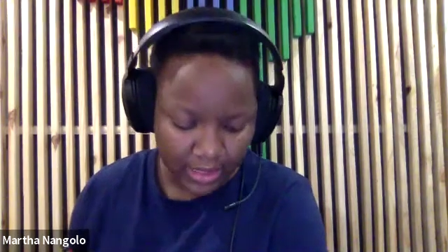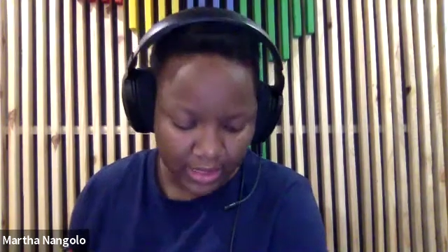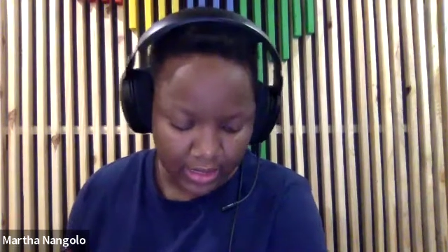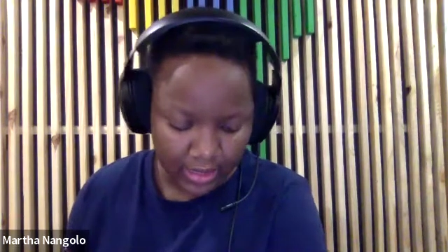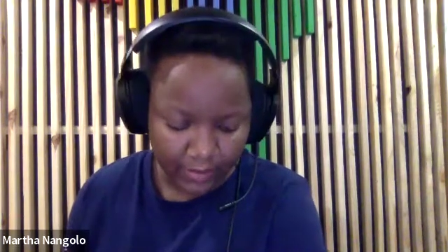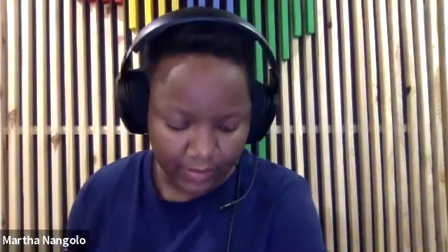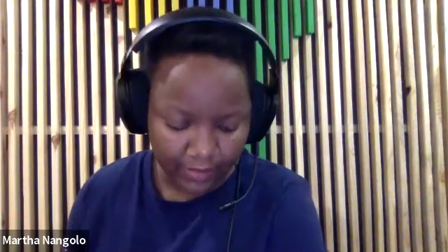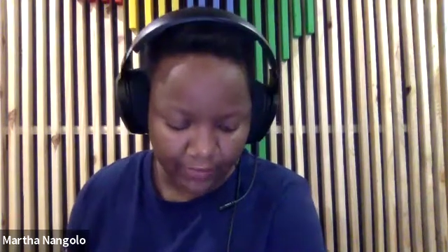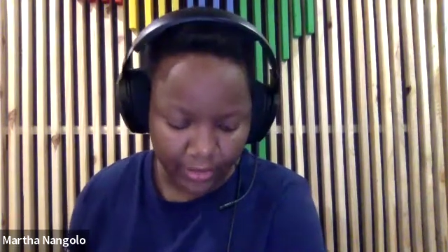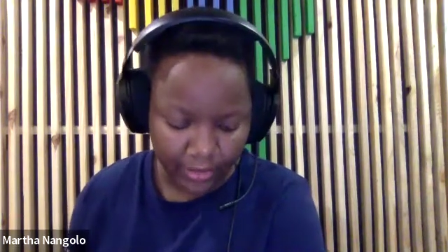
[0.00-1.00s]

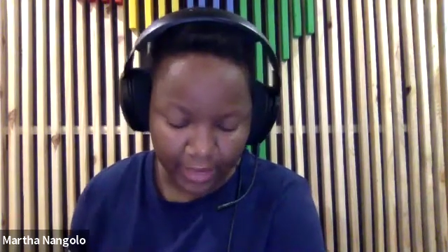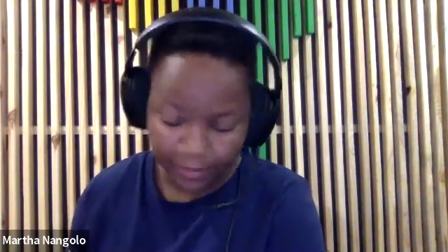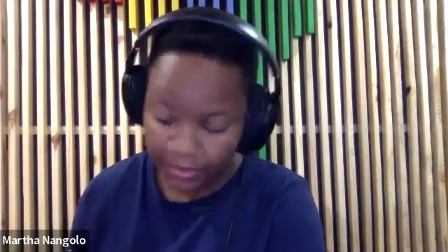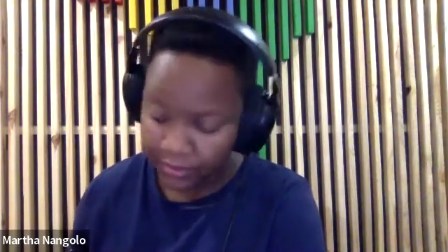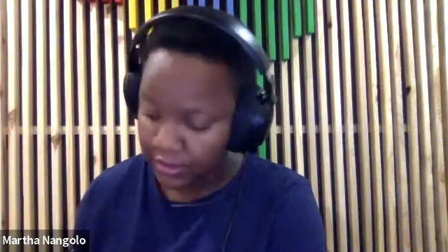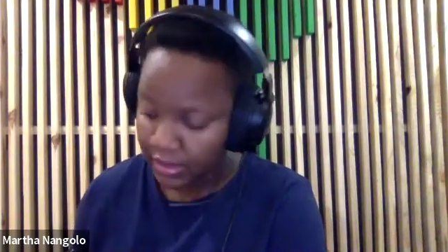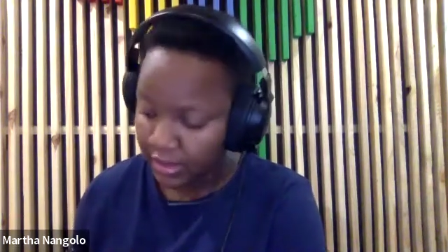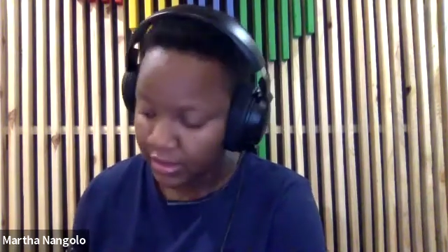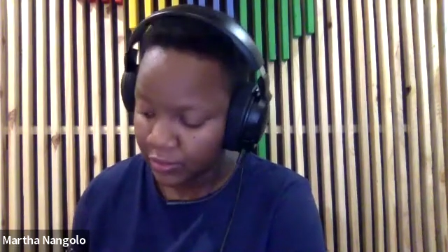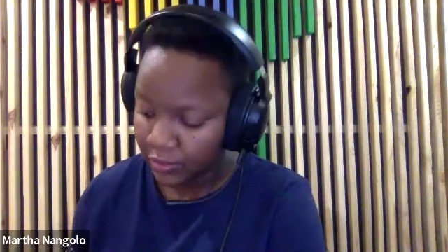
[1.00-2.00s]
I'm very happy to
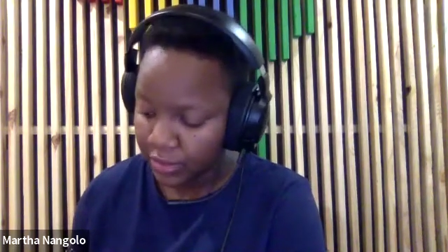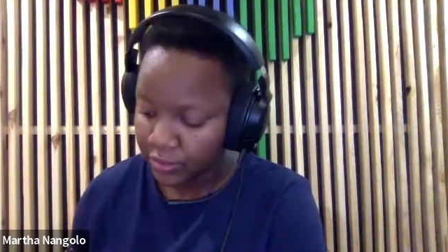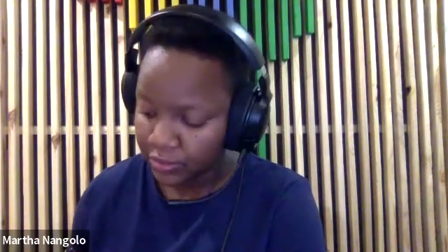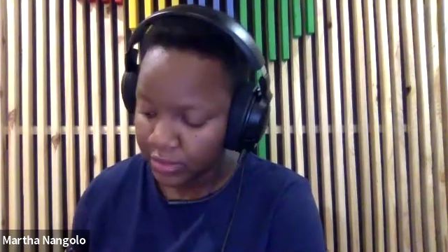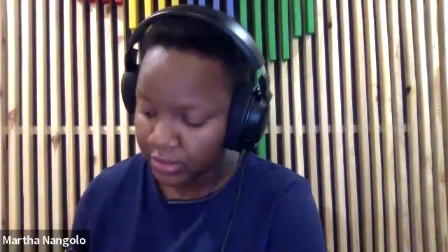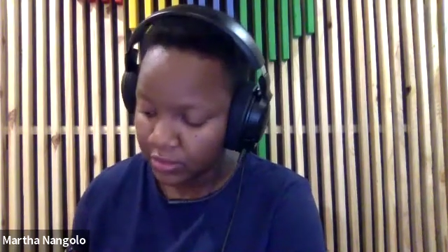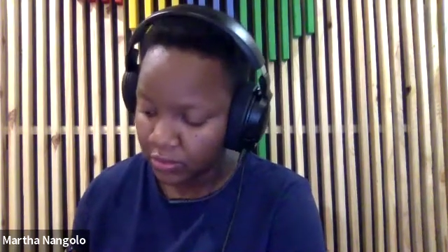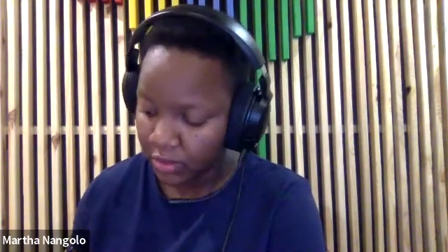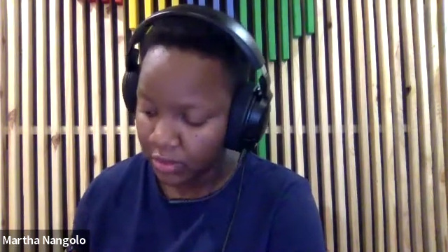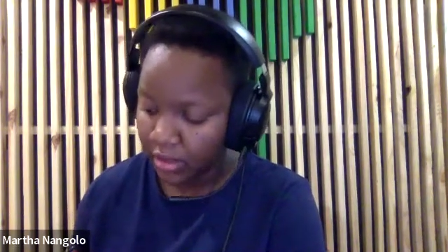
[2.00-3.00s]
hear that we're doing
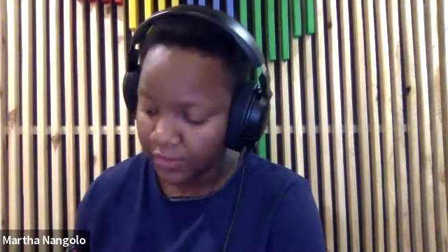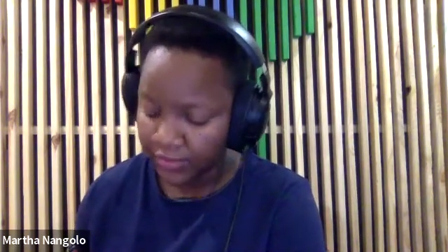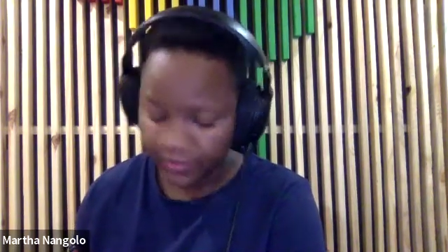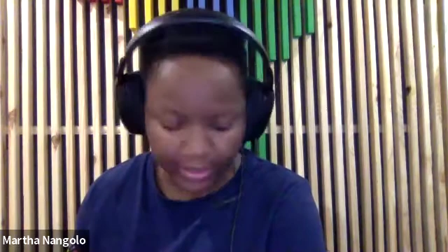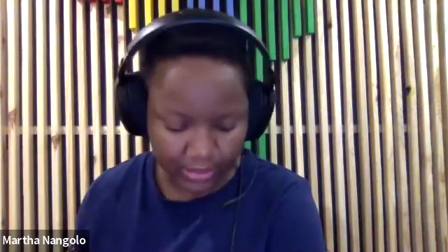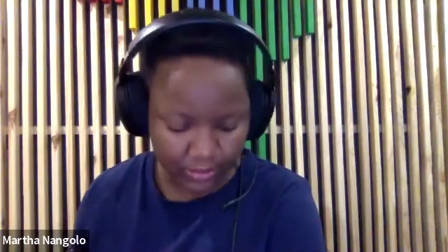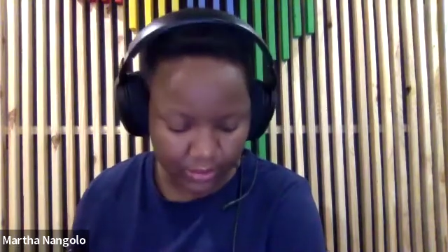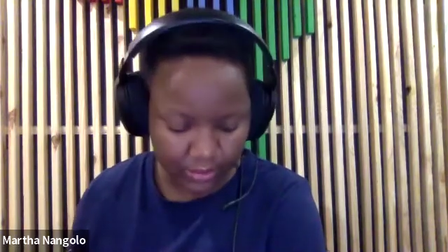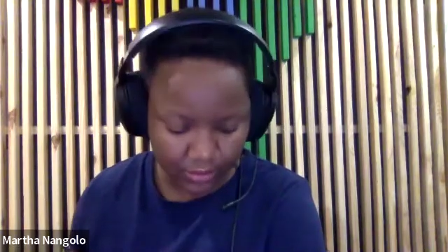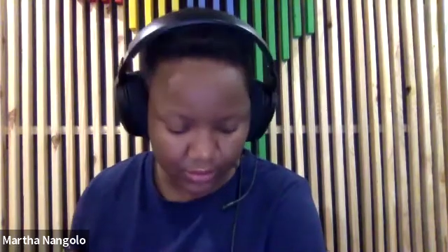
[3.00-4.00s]
quite a lot of
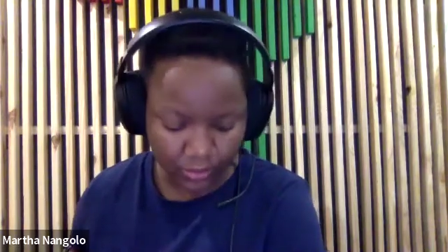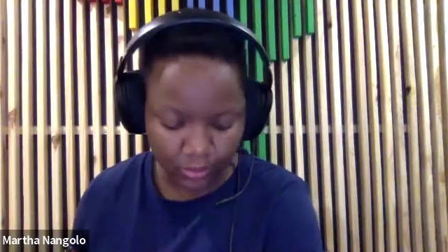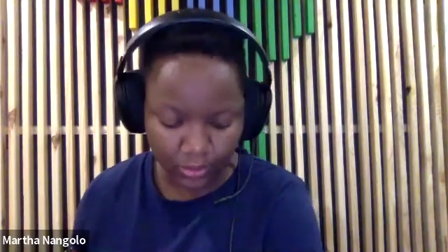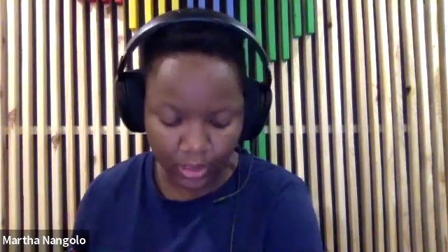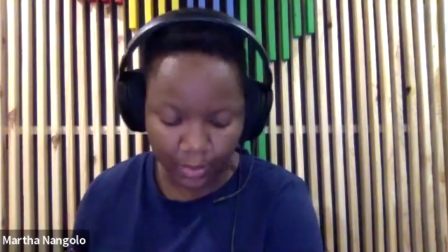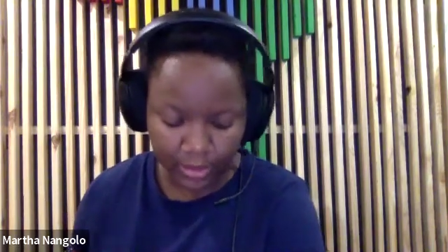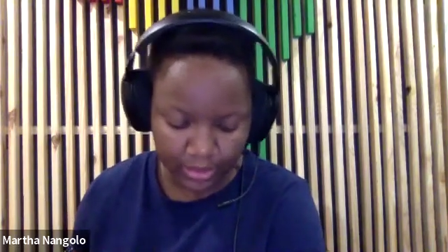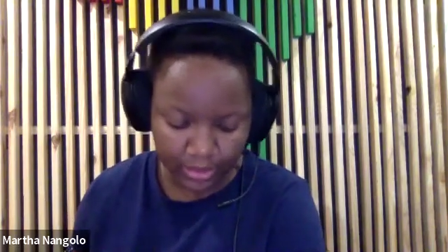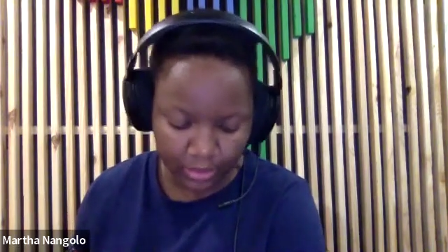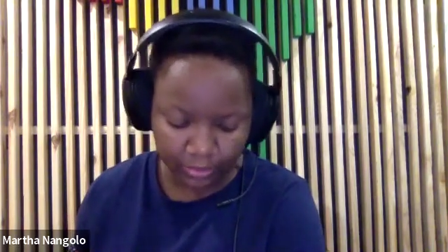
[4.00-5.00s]
advancements. We're talking about
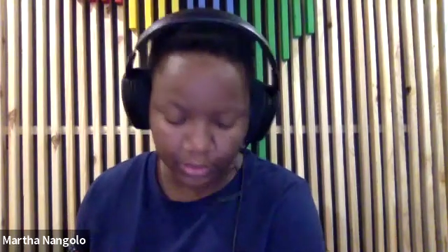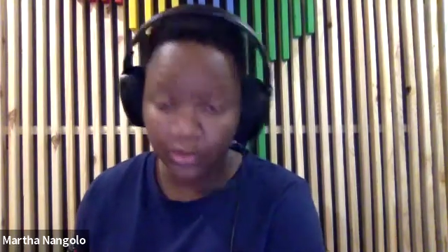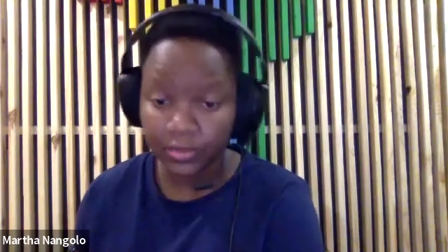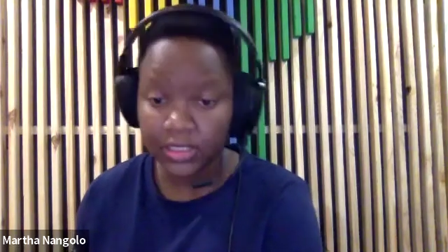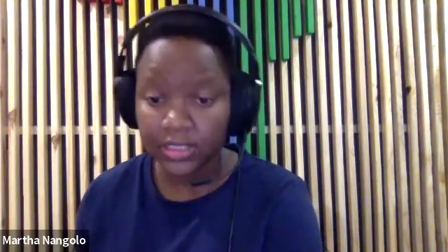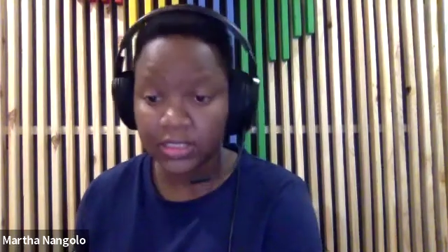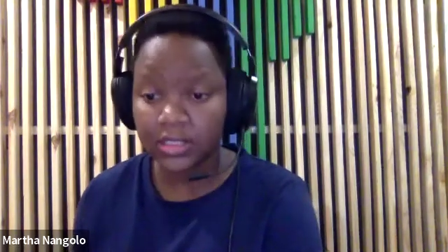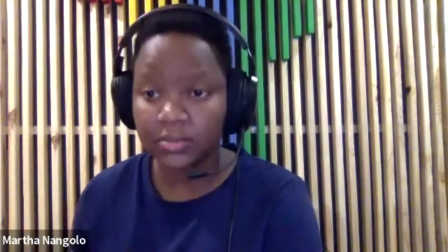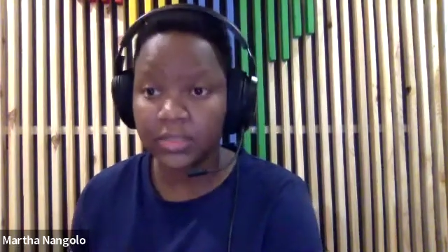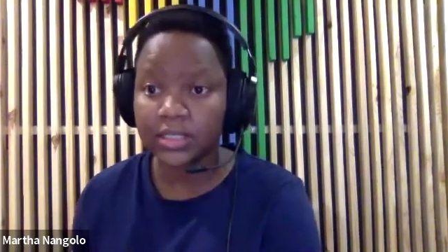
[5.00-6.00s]
the e-procurement system
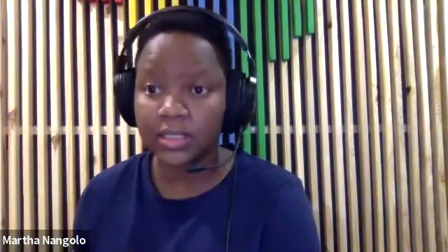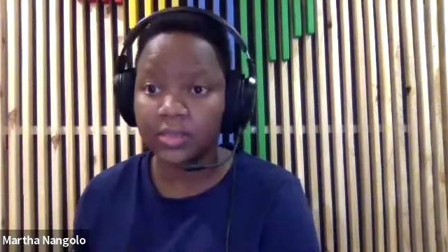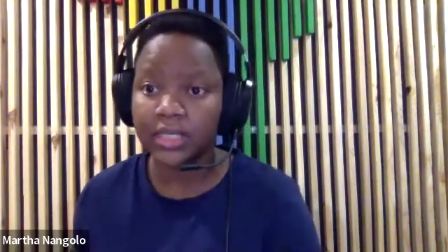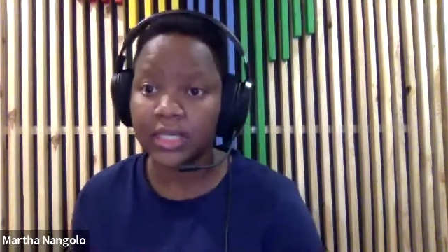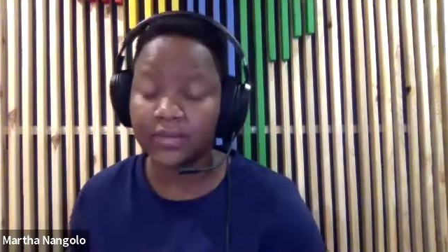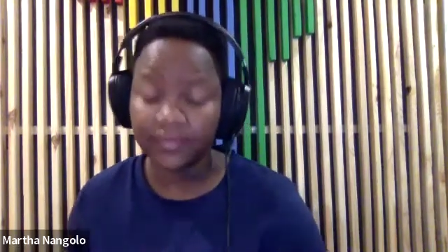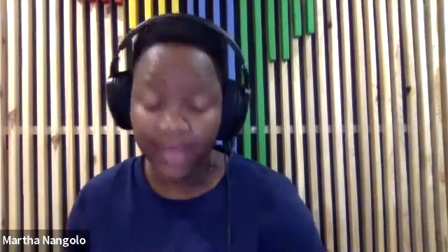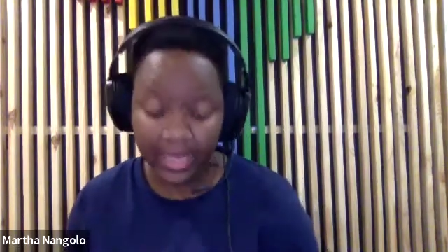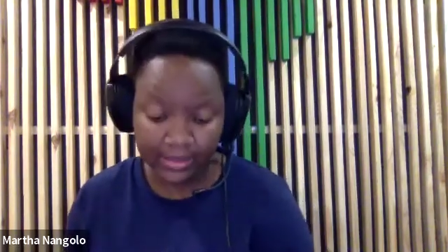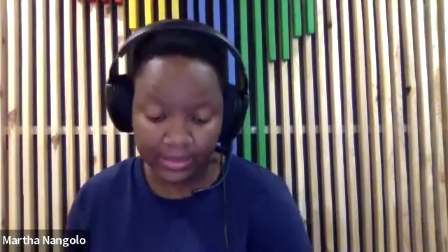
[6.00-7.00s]
that's going to be
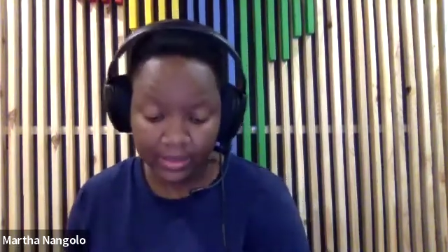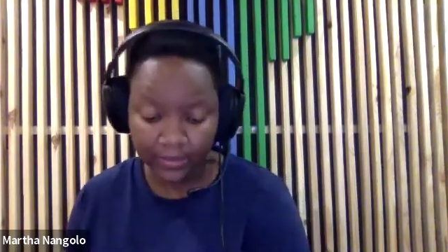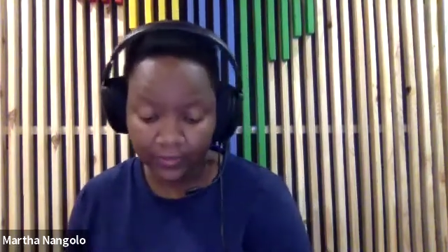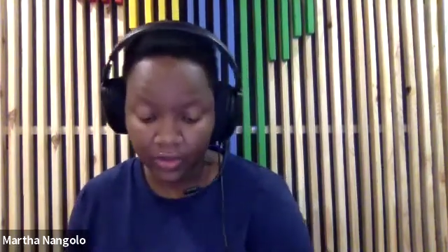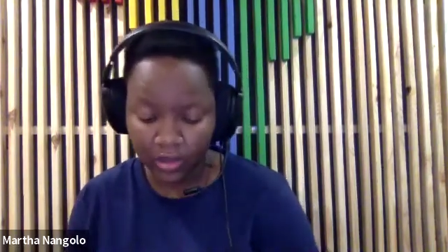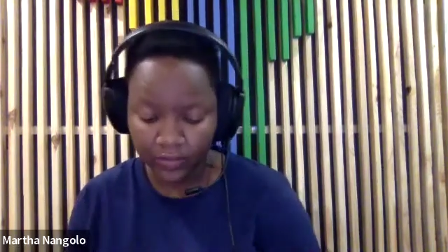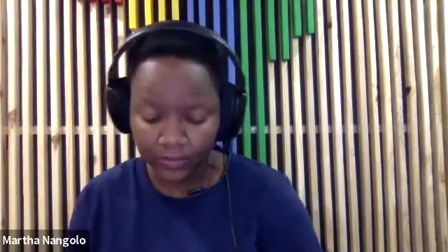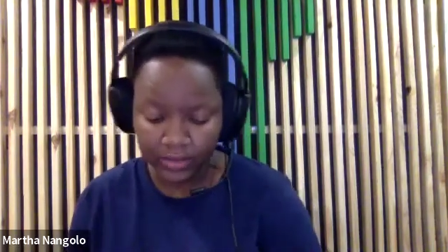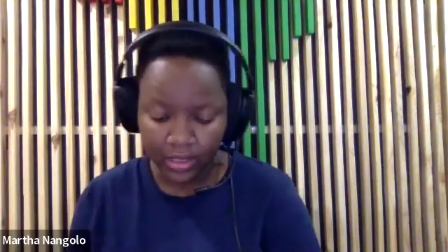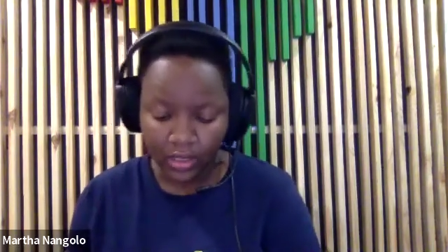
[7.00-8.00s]
advanced and evolved.
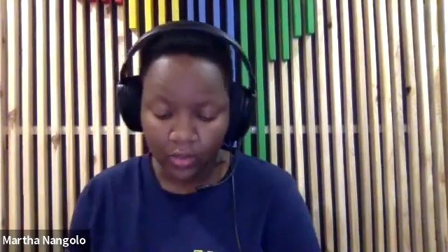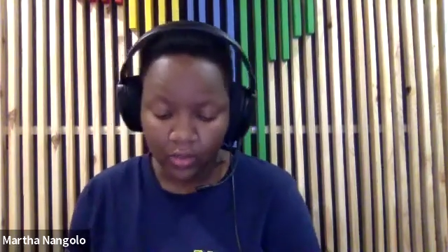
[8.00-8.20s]
We're